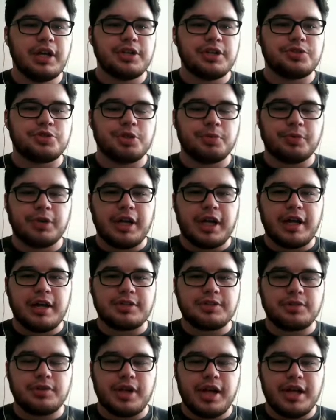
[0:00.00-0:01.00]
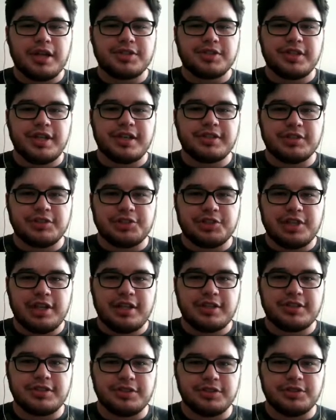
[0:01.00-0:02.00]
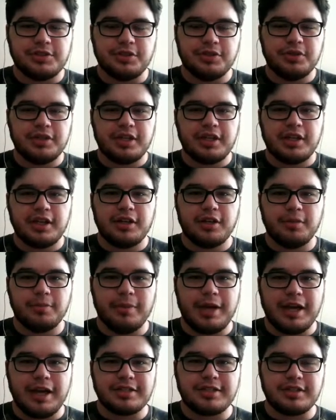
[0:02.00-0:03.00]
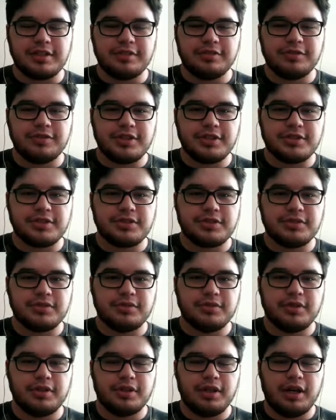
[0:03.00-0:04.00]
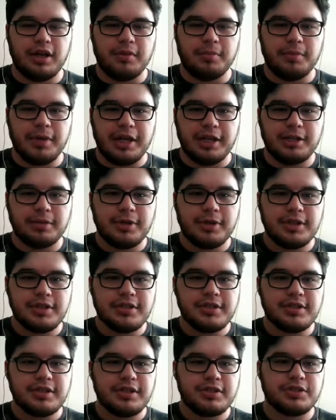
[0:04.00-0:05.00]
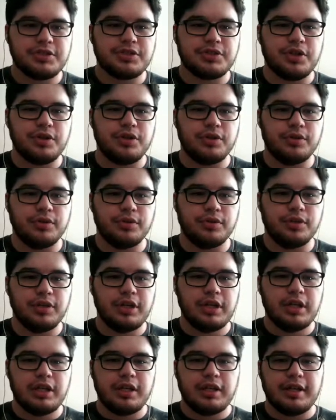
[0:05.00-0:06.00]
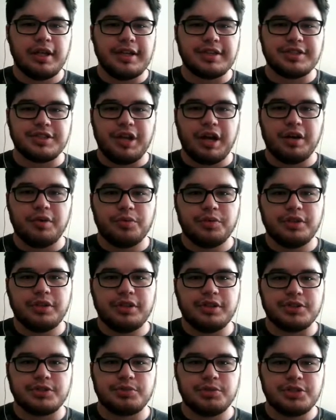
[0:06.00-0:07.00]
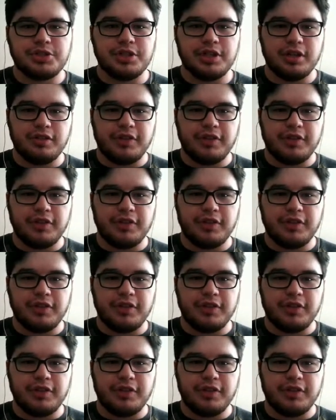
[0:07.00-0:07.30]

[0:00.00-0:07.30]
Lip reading: Triple Axel actually has a chance to 2-hit KO max defense Mandibuzz, so it's not really a switch in.